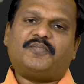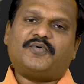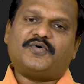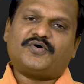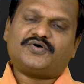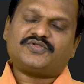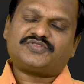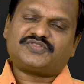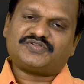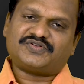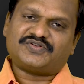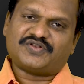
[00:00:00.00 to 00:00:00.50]

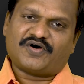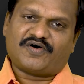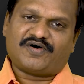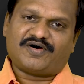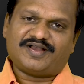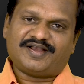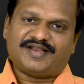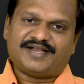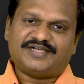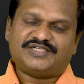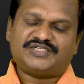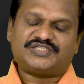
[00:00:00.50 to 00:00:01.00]
Both
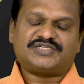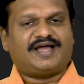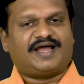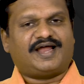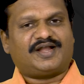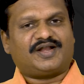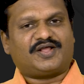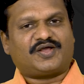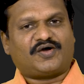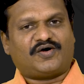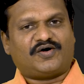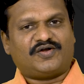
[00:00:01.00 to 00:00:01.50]
knowledge
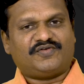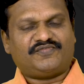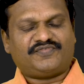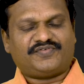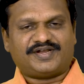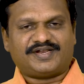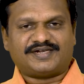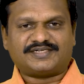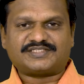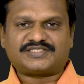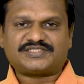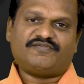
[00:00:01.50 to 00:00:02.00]
and
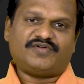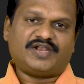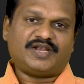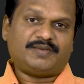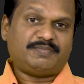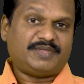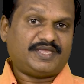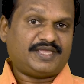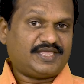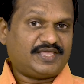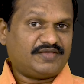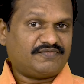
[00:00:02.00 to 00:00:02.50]
confidence will
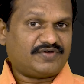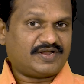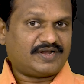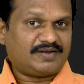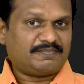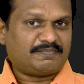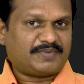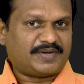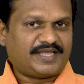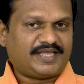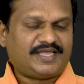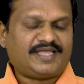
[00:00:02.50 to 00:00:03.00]
be given
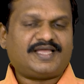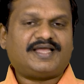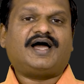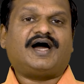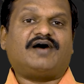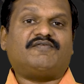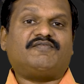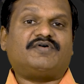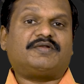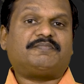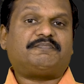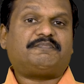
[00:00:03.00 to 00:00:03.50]
by
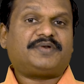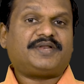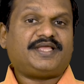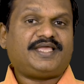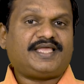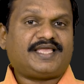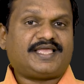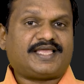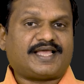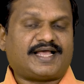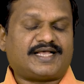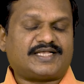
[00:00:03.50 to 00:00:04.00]
our pre
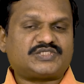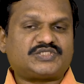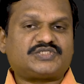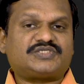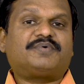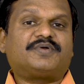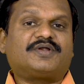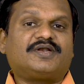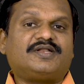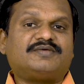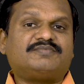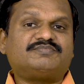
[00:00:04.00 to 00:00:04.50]
Cast
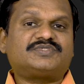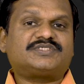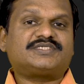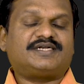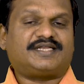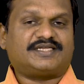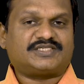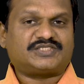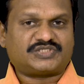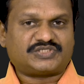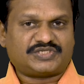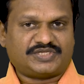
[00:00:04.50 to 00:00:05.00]
Prelims
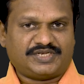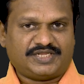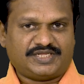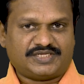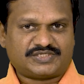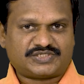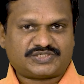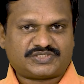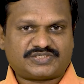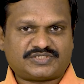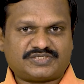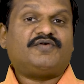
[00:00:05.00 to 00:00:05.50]
Test
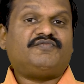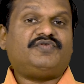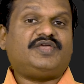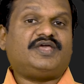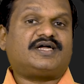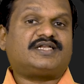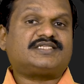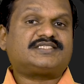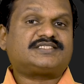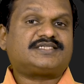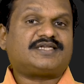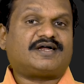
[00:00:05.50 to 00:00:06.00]
Series. We
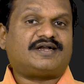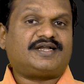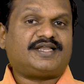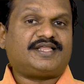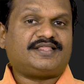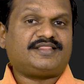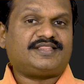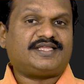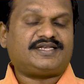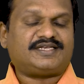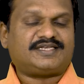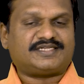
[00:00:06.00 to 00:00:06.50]
are
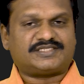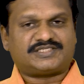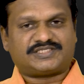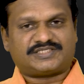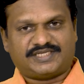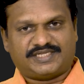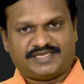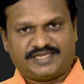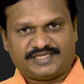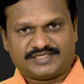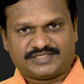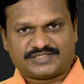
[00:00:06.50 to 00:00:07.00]
starting the test
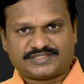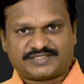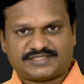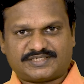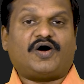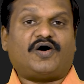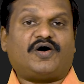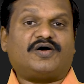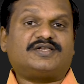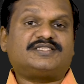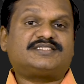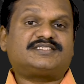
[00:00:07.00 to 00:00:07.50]
series
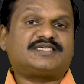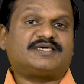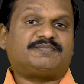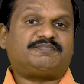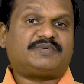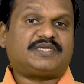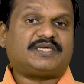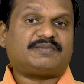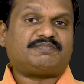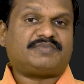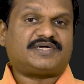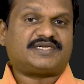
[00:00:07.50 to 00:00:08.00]
on
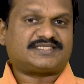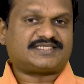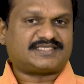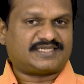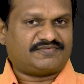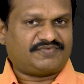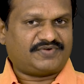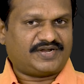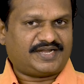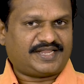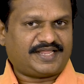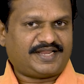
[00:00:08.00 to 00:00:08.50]
September
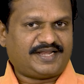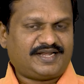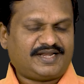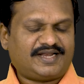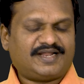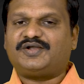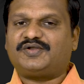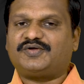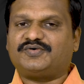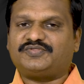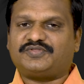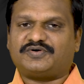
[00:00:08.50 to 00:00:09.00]
17,
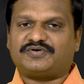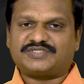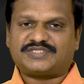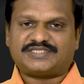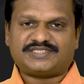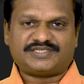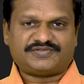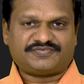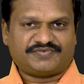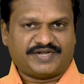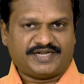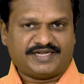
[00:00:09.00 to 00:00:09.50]

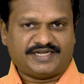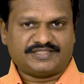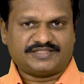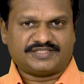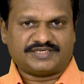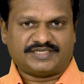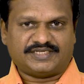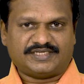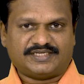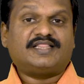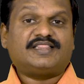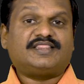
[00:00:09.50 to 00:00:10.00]

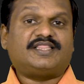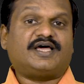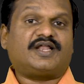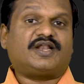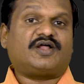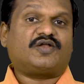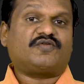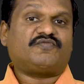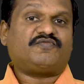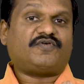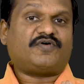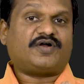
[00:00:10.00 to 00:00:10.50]
2023. There
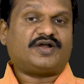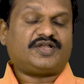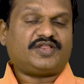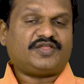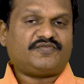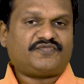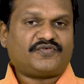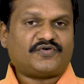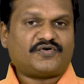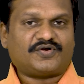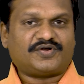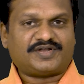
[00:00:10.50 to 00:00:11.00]
are
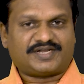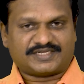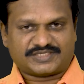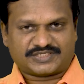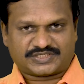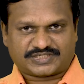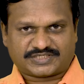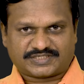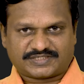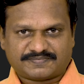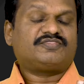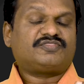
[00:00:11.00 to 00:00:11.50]
44
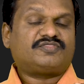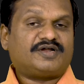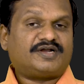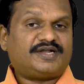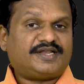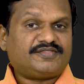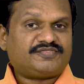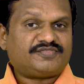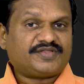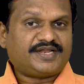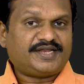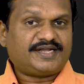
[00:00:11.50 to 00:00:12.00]
tests,
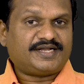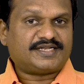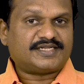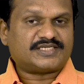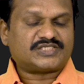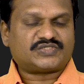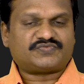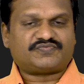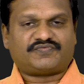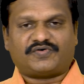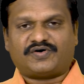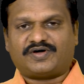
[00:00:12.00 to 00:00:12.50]
33
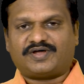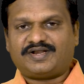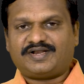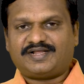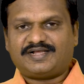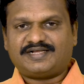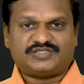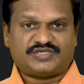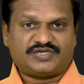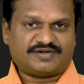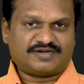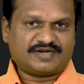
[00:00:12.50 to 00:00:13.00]
tests for
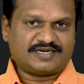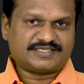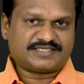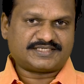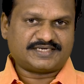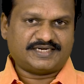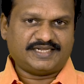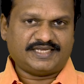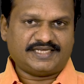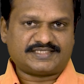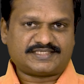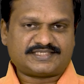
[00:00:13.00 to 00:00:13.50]
General
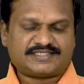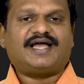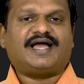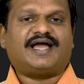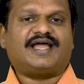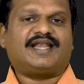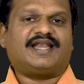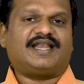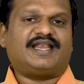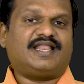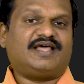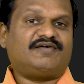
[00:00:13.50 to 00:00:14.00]
Studies
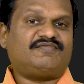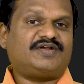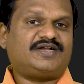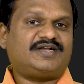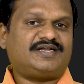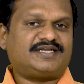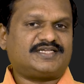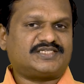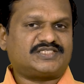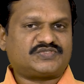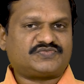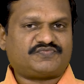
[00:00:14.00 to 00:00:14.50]
and
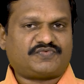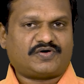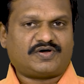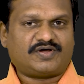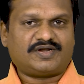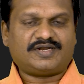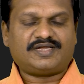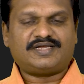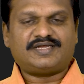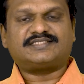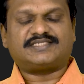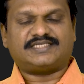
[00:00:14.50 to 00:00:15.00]
11 tests for
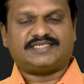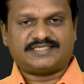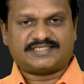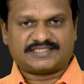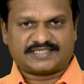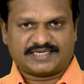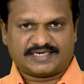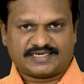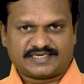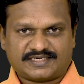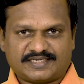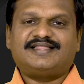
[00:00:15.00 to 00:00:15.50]

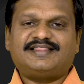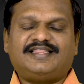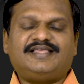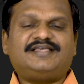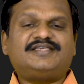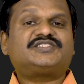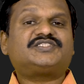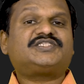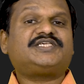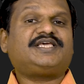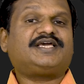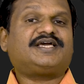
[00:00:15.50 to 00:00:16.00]
CSAT. The
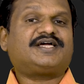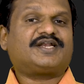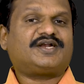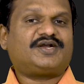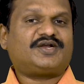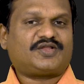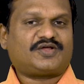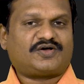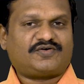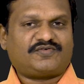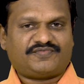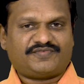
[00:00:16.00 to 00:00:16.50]

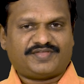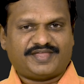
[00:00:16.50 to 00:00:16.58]
secret of